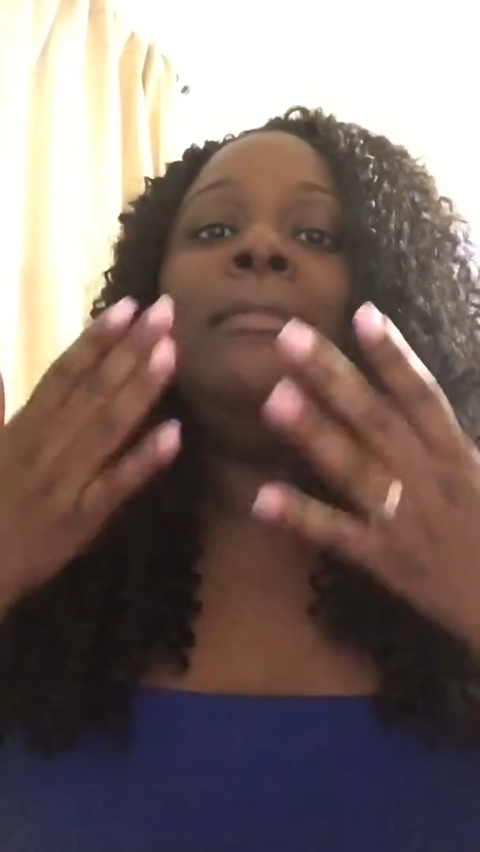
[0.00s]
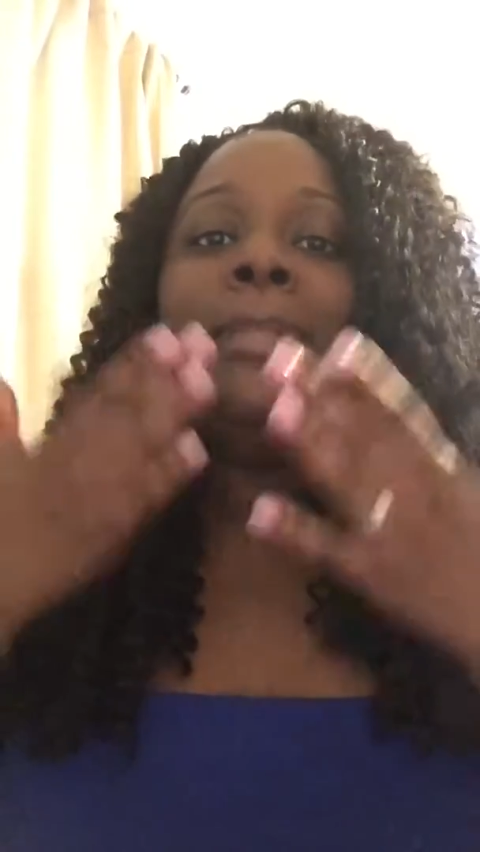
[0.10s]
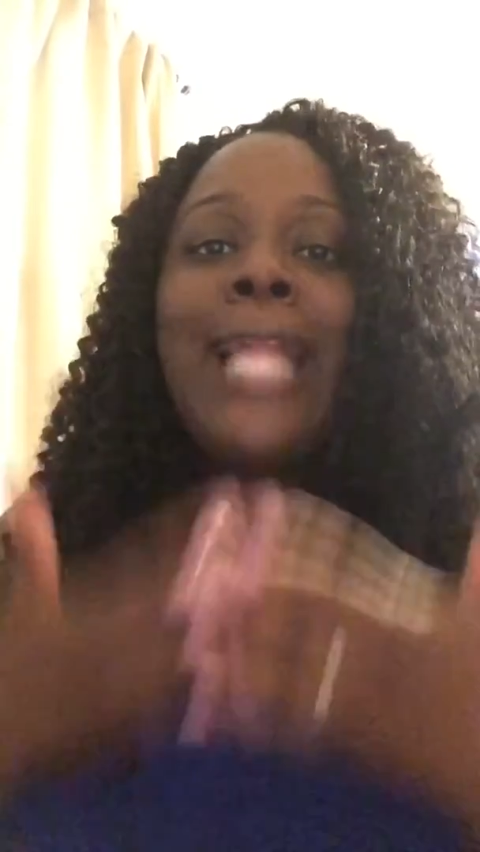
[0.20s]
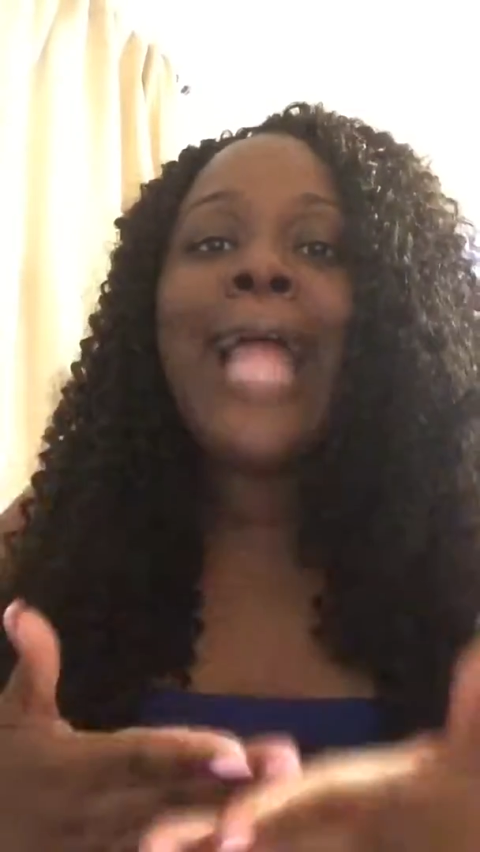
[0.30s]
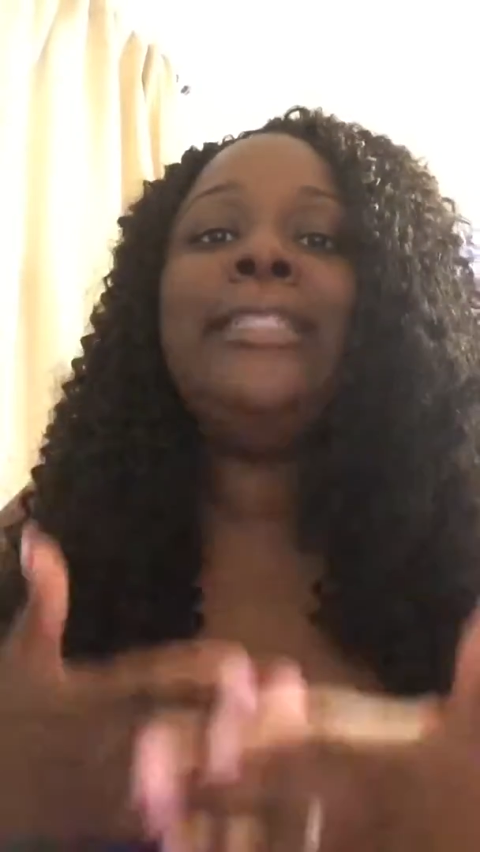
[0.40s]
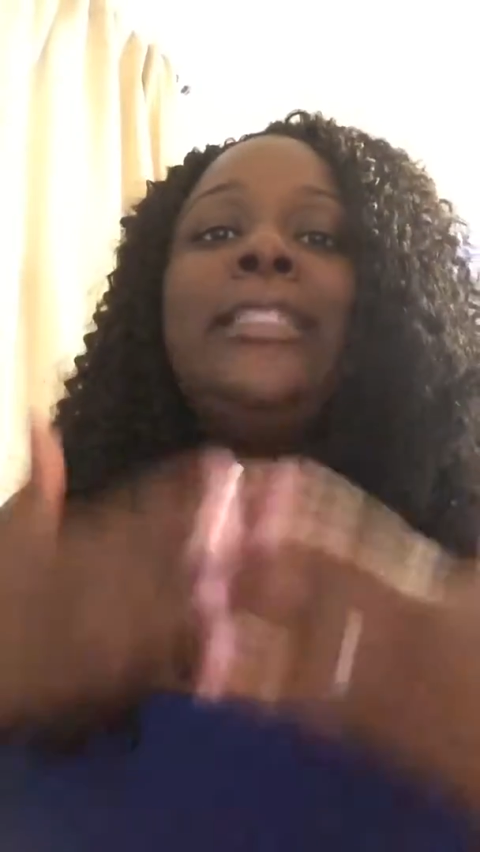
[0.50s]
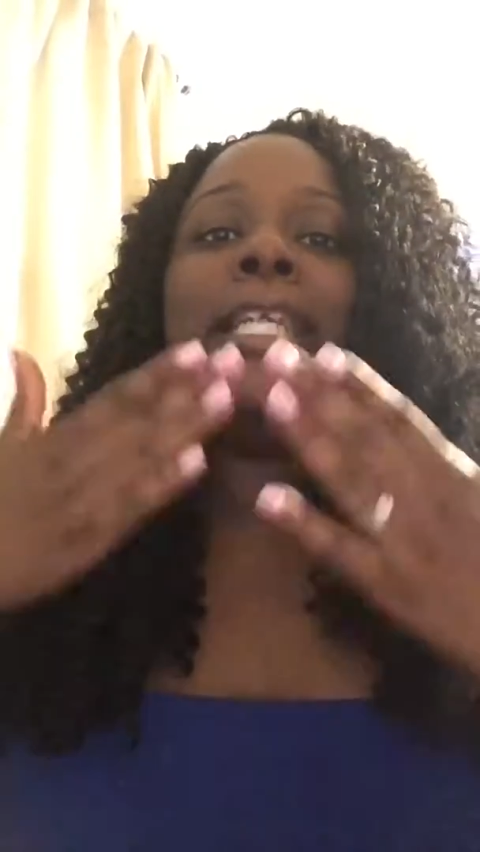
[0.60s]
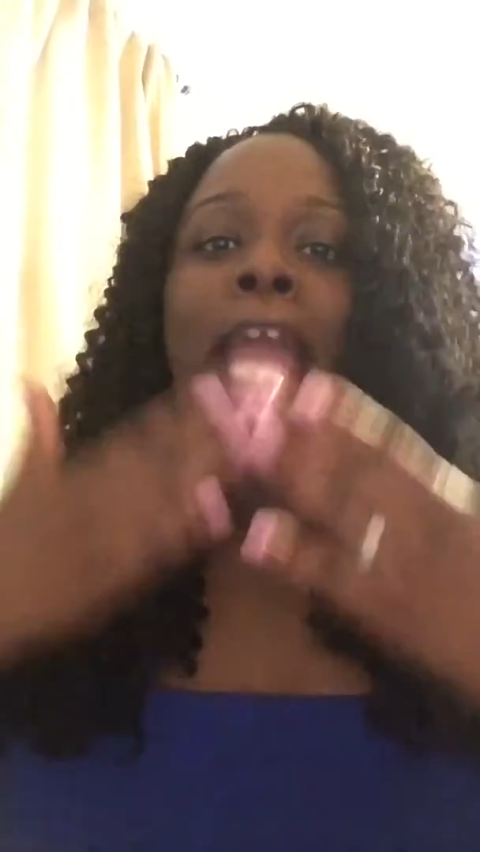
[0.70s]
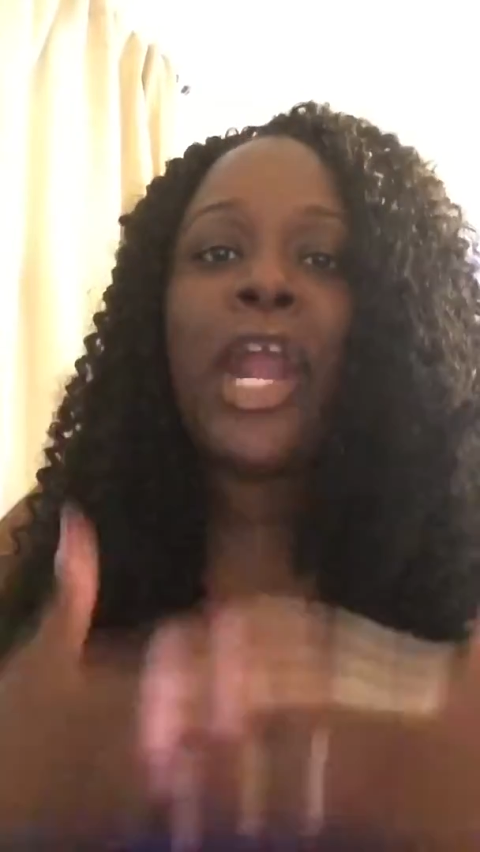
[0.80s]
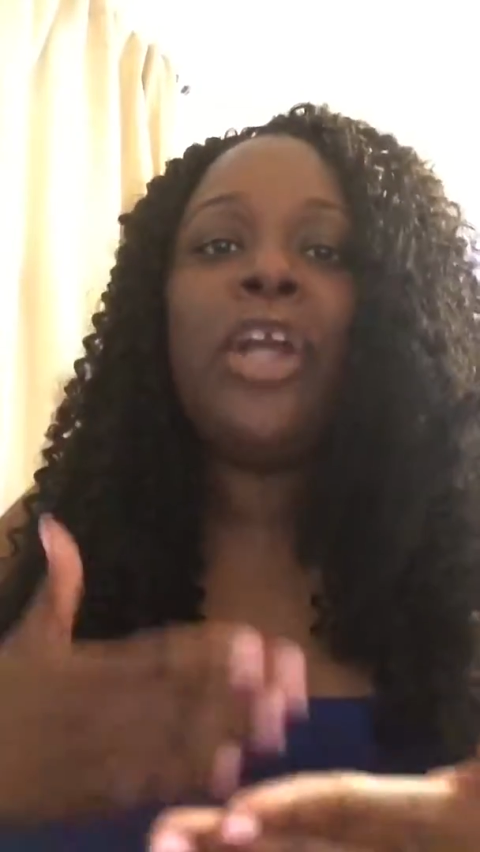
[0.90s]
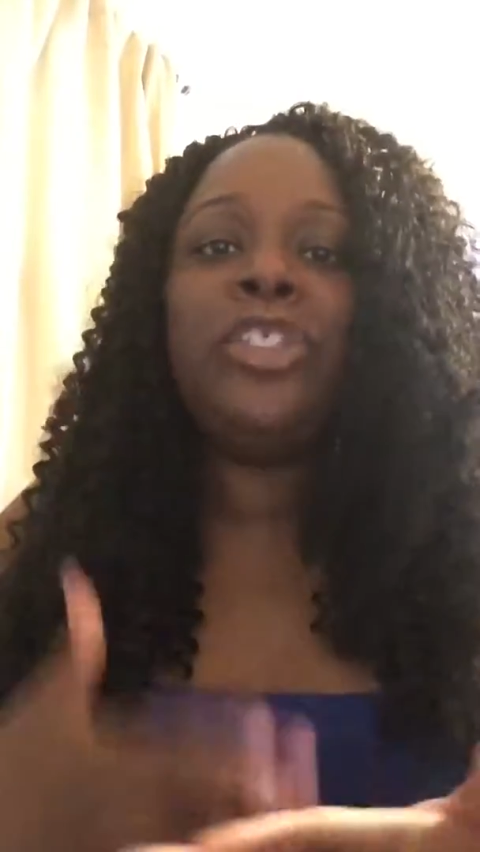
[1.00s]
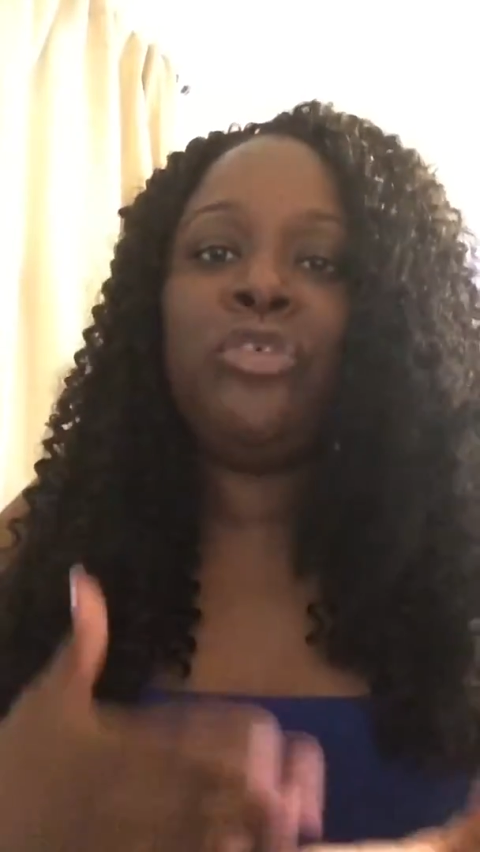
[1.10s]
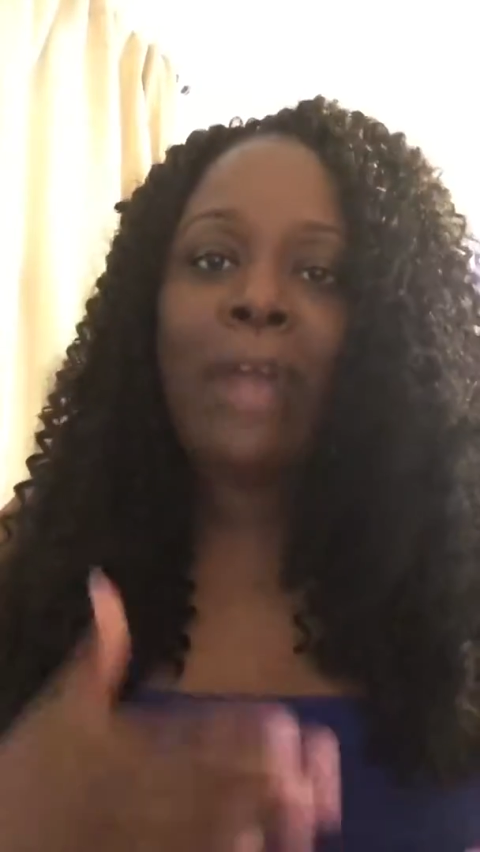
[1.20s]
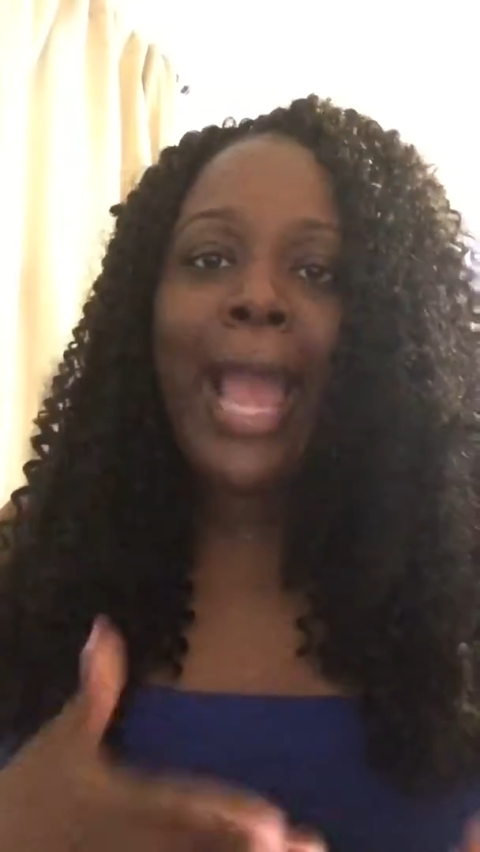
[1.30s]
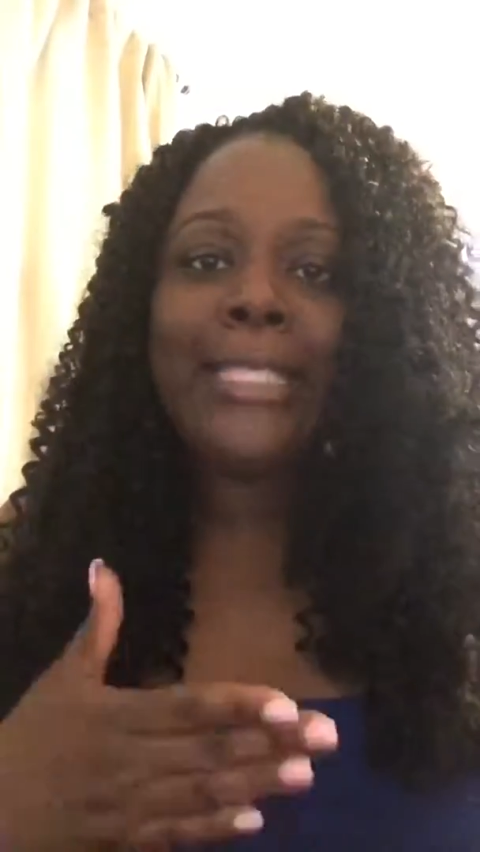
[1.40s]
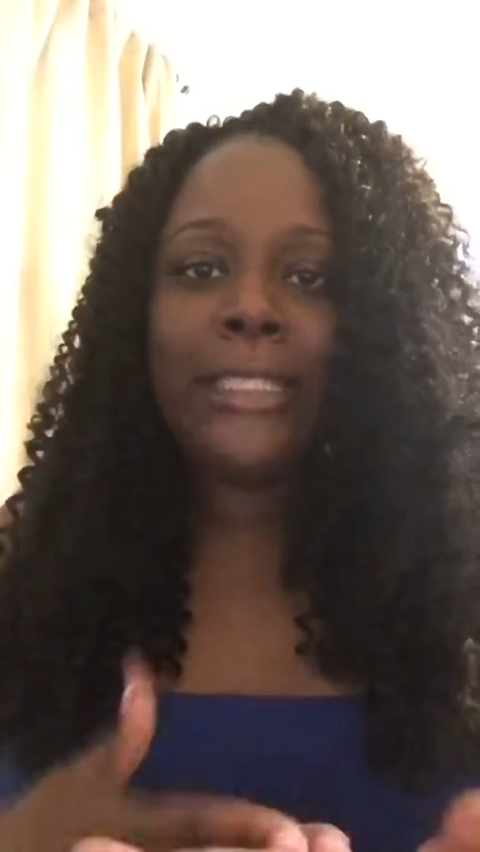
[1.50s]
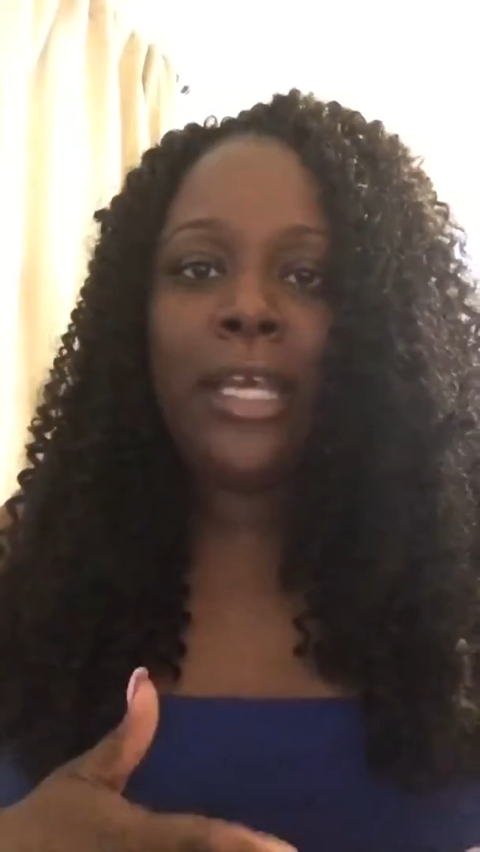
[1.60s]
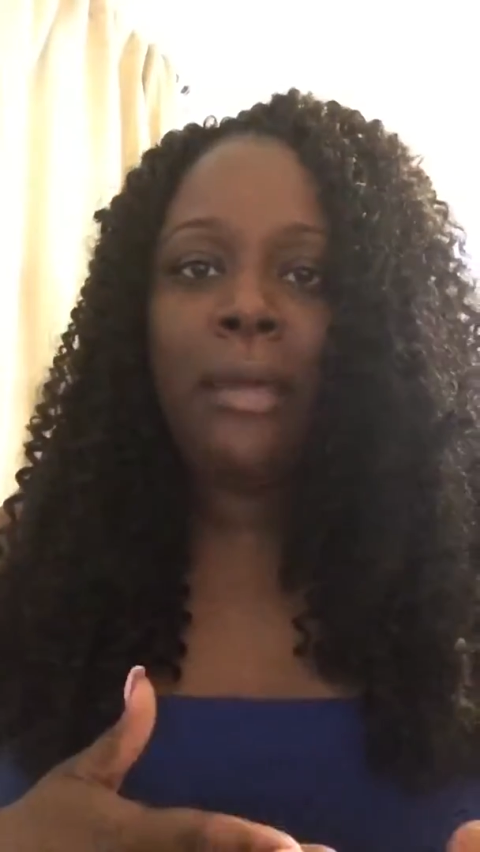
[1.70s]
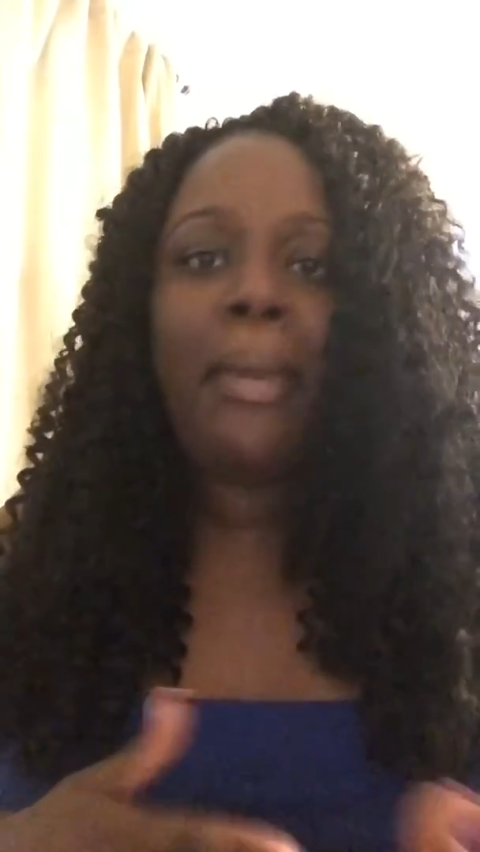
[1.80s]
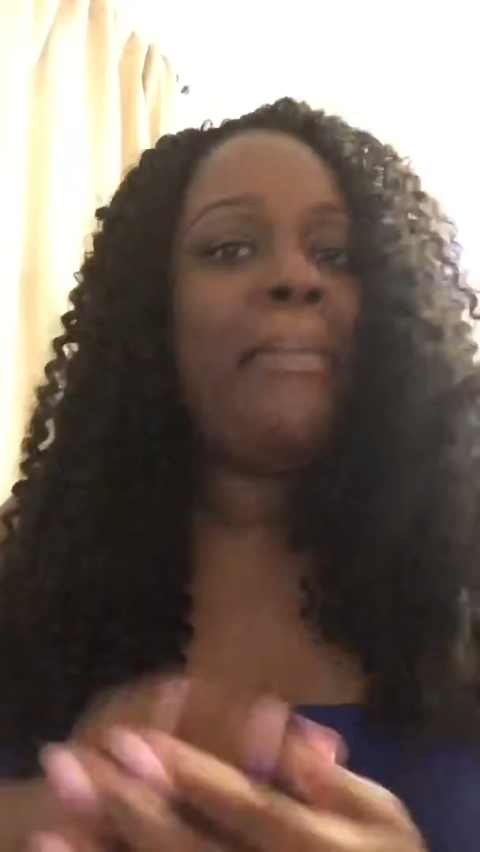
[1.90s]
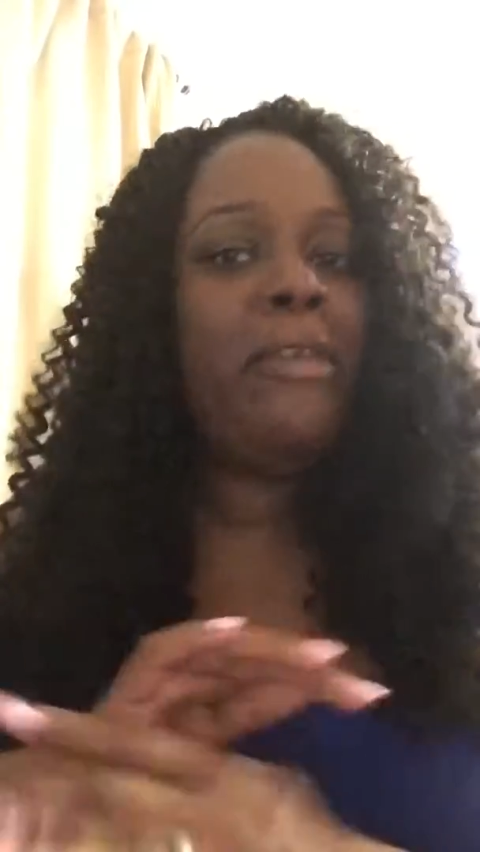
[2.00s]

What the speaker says: let's characterize them